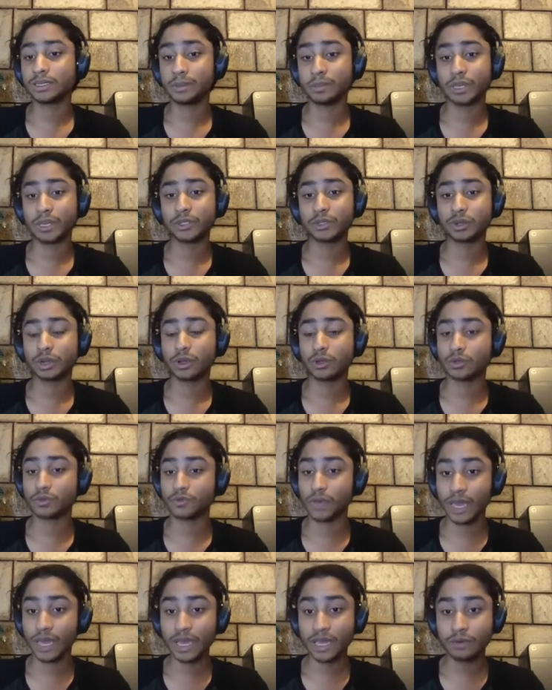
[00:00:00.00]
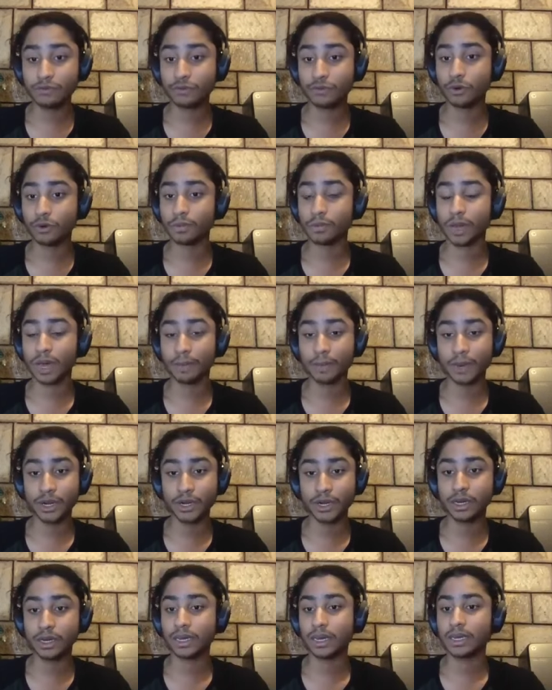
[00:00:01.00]
depends on a lot of aid from
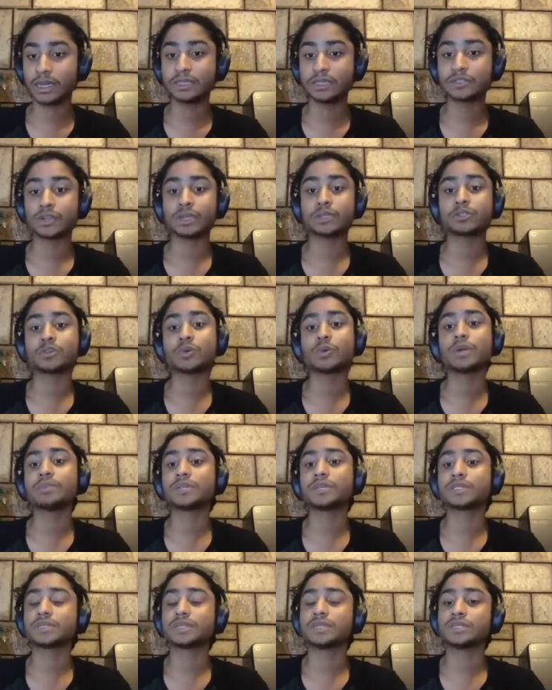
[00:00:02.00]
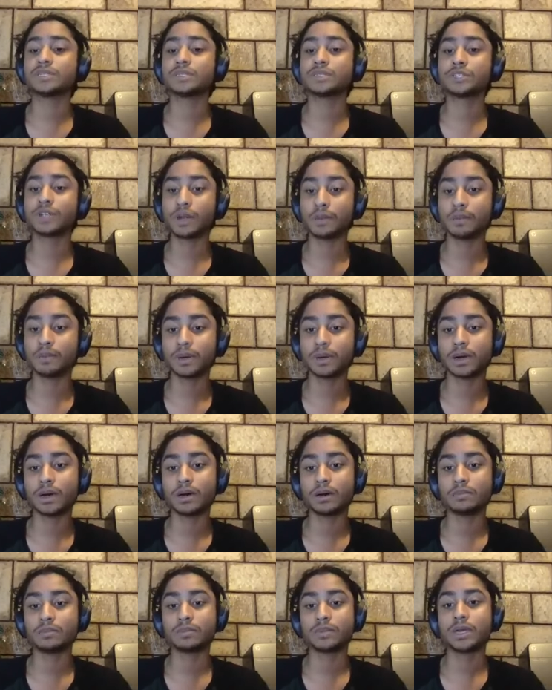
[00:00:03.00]
America and Israel. So when President Trump
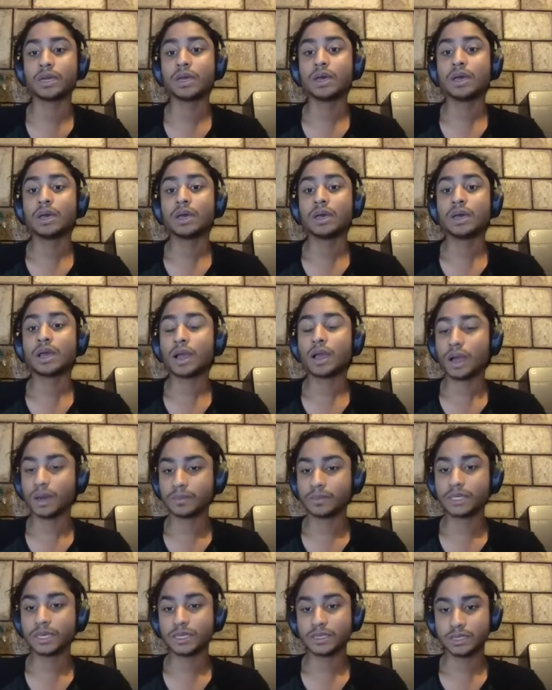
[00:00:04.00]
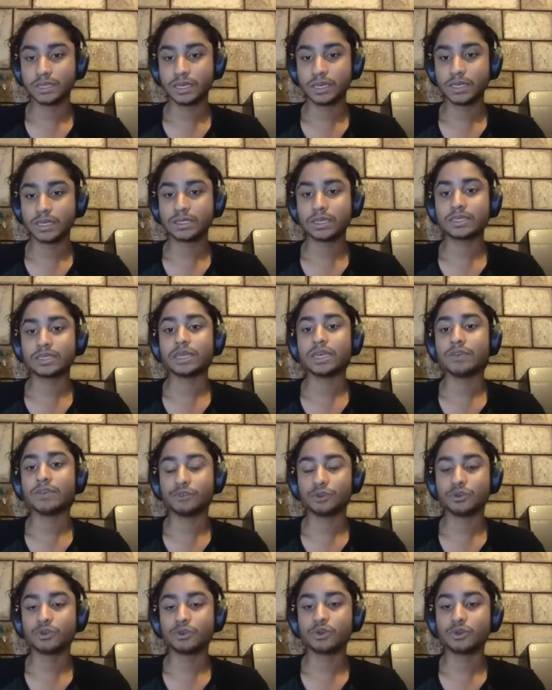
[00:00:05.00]
um, comes and says that if
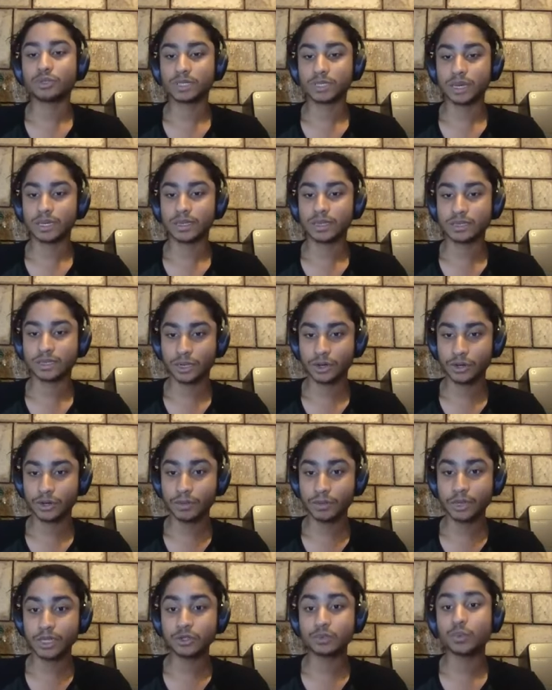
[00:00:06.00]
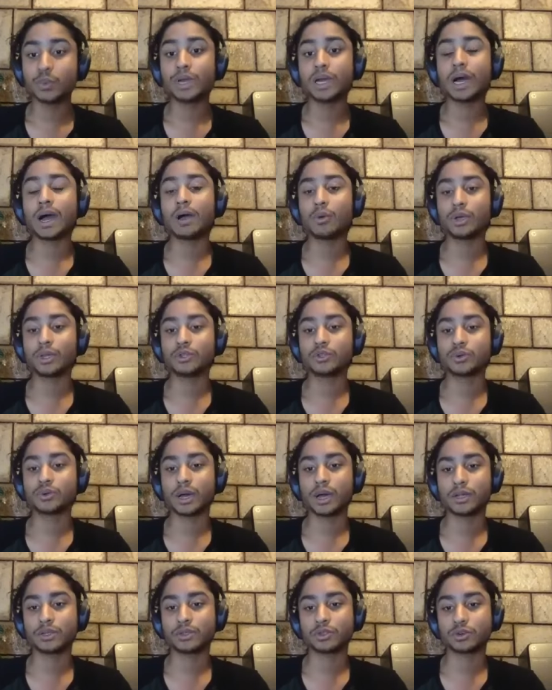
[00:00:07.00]
you do not sign this agreement, we are going to
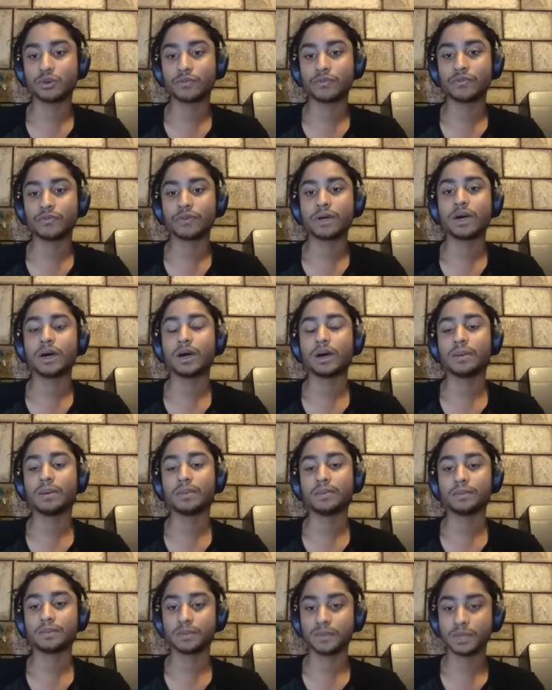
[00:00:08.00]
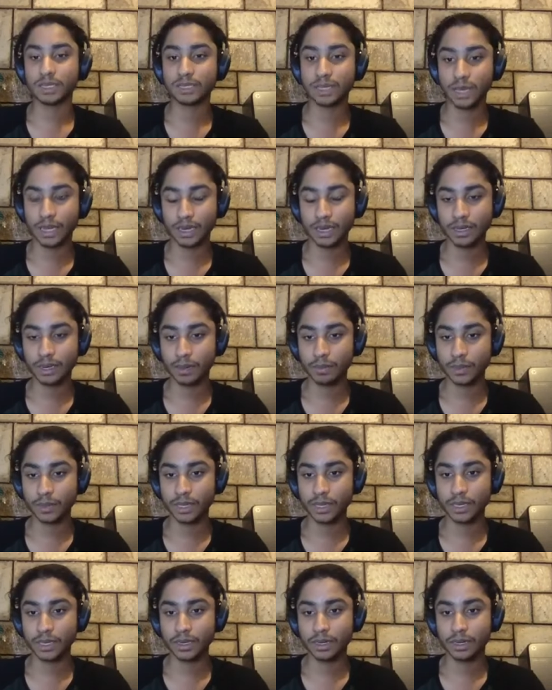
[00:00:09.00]
cut off um, this aid
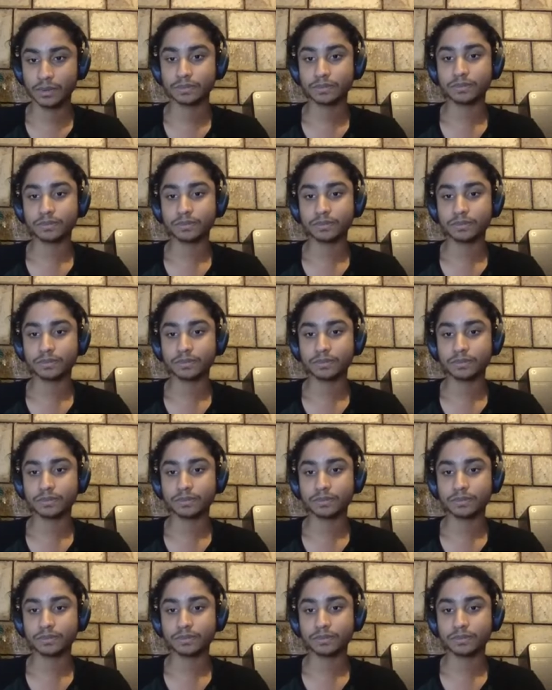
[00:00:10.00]
coming in.